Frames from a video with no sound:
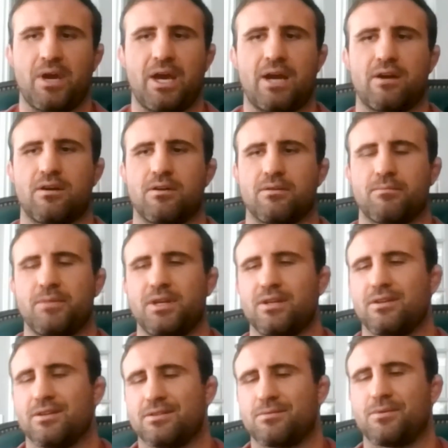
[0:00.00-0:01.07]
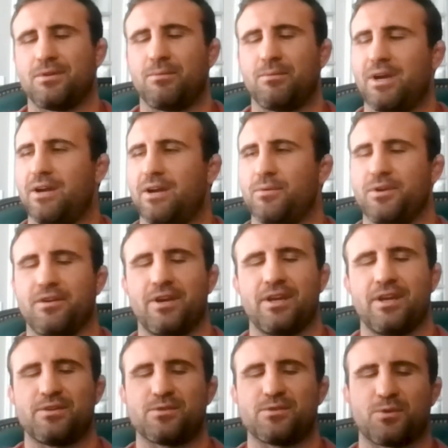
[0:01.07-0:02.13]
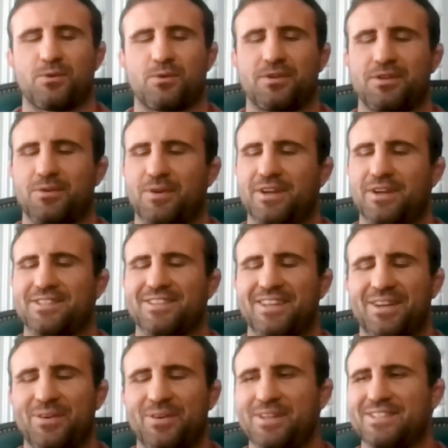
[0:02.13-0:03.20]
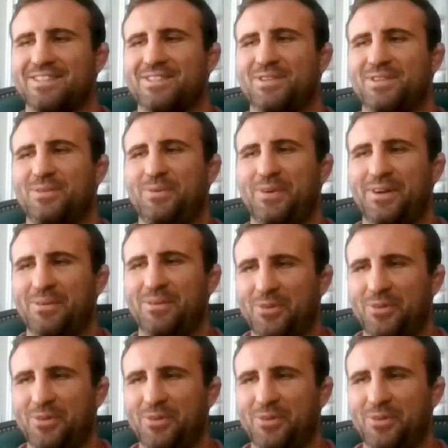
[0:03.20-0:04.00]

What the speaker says: matter. I mean, it doesn't really matter when you're 8 years old and you're just at a wrestling tournament, right?